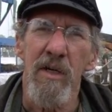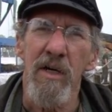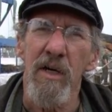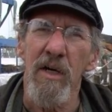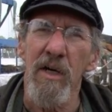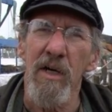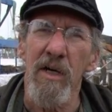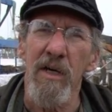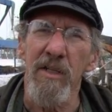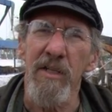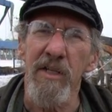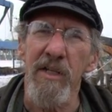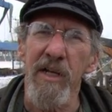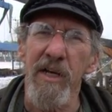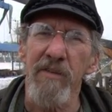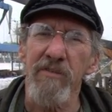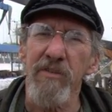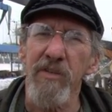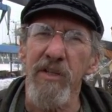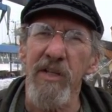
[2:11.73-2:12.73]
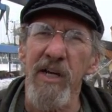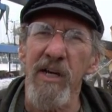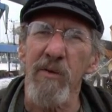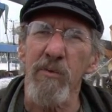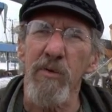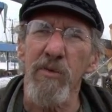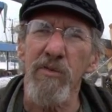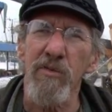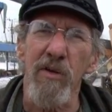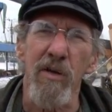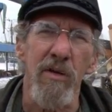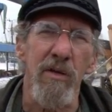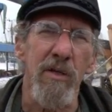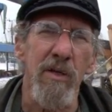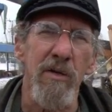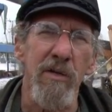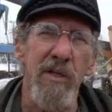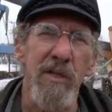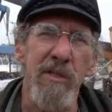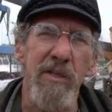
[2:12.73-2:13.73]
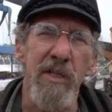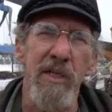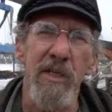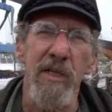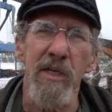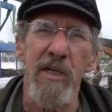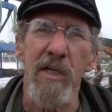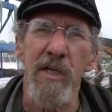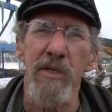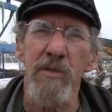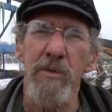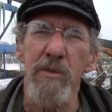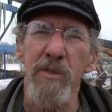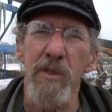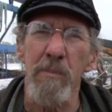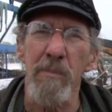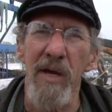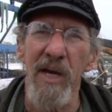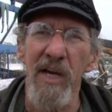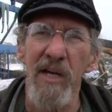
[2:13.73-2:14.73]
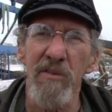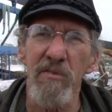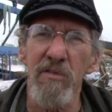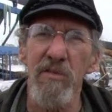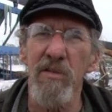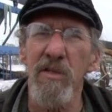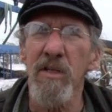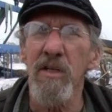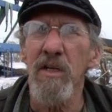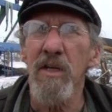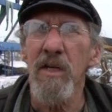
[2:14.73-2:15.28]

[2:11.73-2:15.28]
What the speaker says: Then after that, we'll start loading the masts